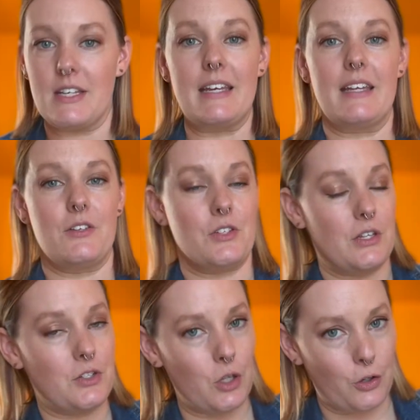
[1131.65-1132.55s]
It is
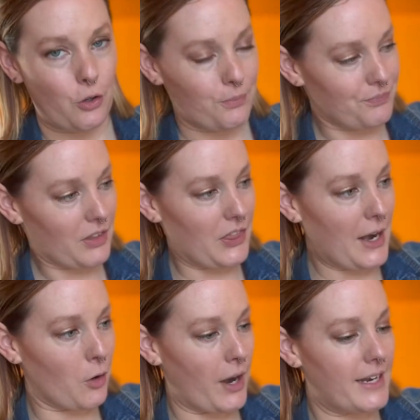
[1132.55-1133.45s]
this little thing
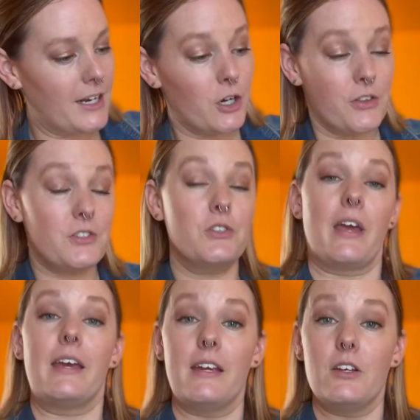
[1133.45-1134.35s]
right here. This is
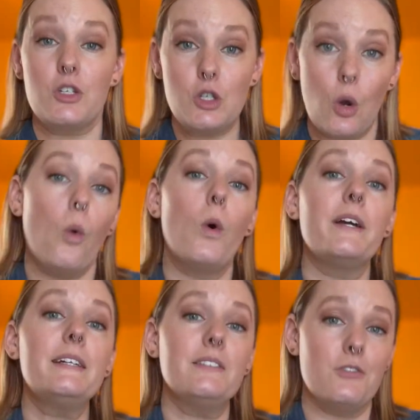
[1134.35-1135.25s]
a
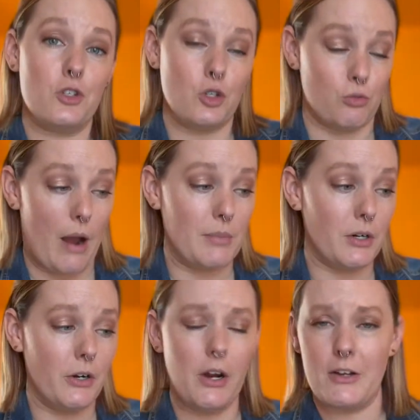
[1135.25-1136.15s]
Skoy
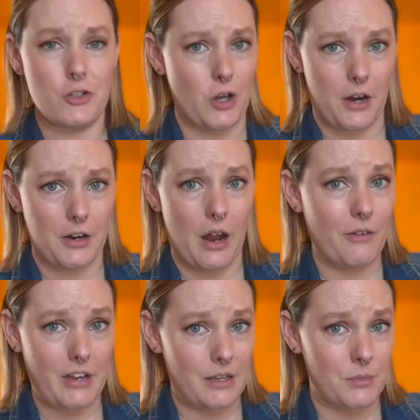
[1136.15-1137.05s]
Scrubber. I just got it off
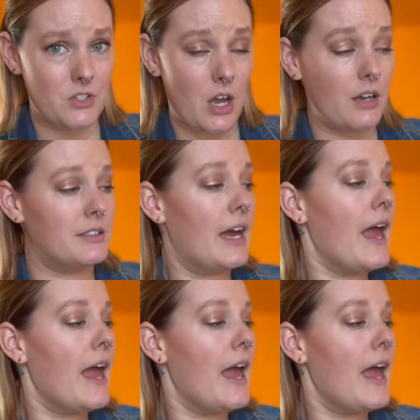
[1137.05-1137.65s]
Amazon.